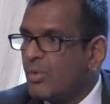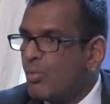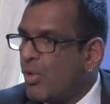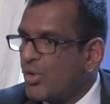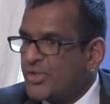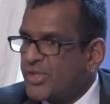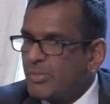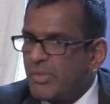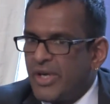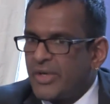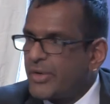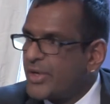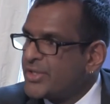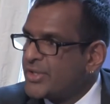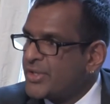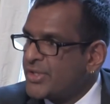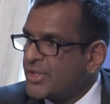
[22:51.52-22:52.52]
What's the
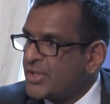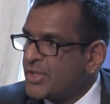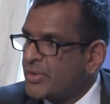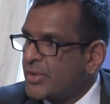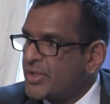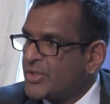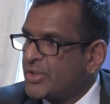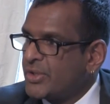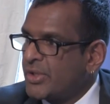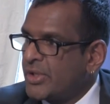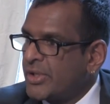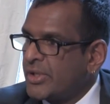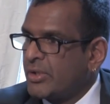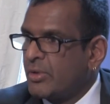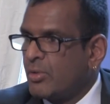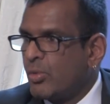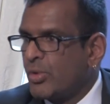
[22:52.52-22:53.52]
migration situation
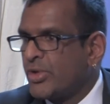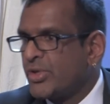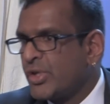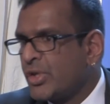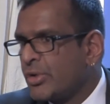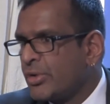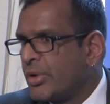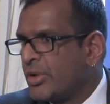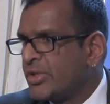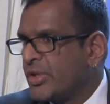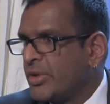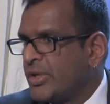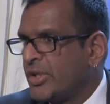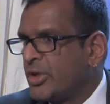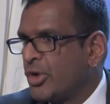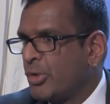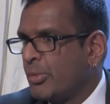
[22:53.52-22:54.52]
like? What is a
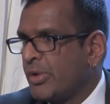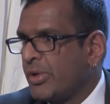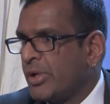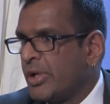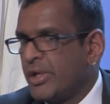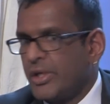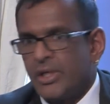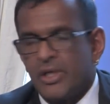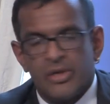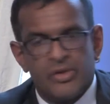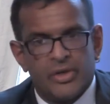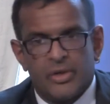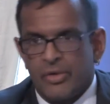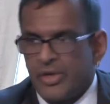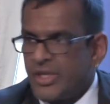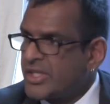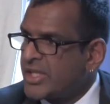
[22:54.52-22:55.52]
Eurozone economy like? Are the
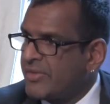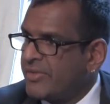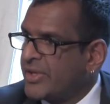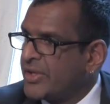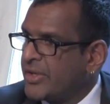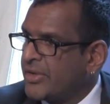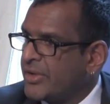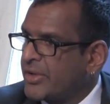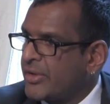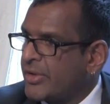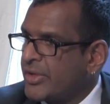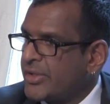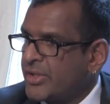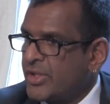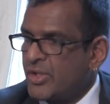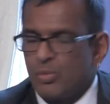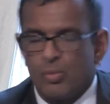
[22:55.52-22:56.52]
Greeks having another
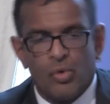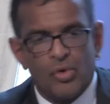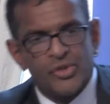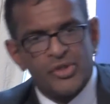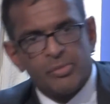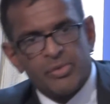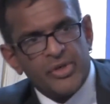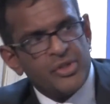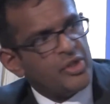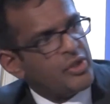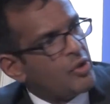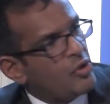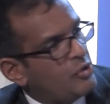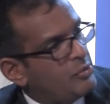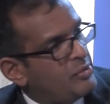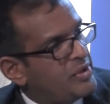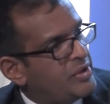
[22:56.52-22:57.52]
crisis? What's the British
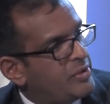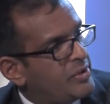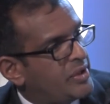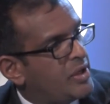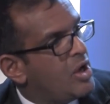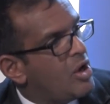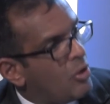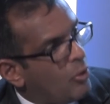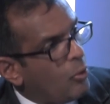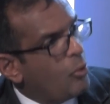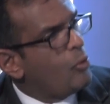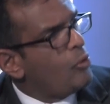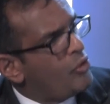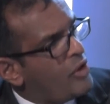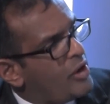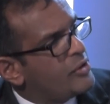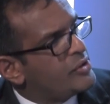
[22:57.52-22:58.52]
economy doing?
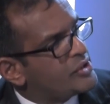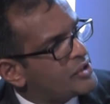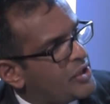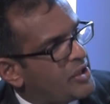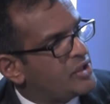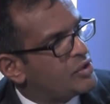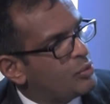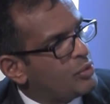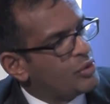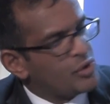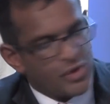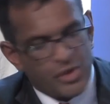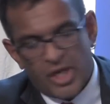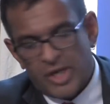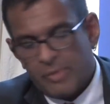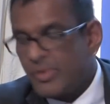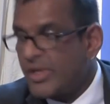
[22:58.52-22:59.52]
All those things will
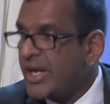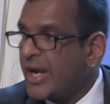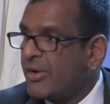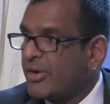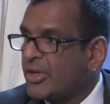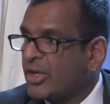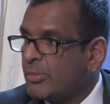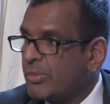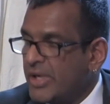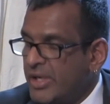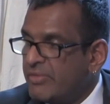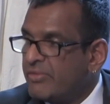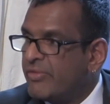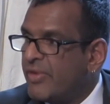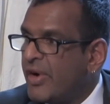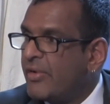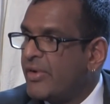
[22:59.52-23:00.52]
shape the outcome
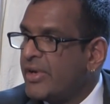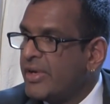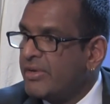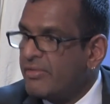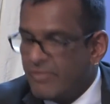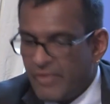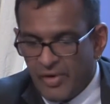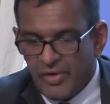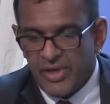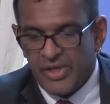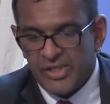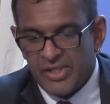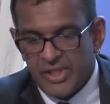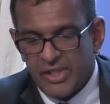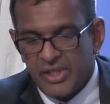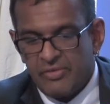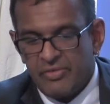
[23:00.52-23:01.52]
in very, very
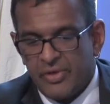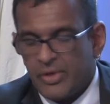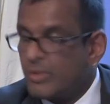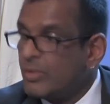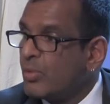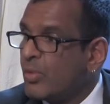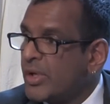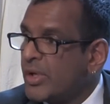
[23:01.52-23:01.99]
significant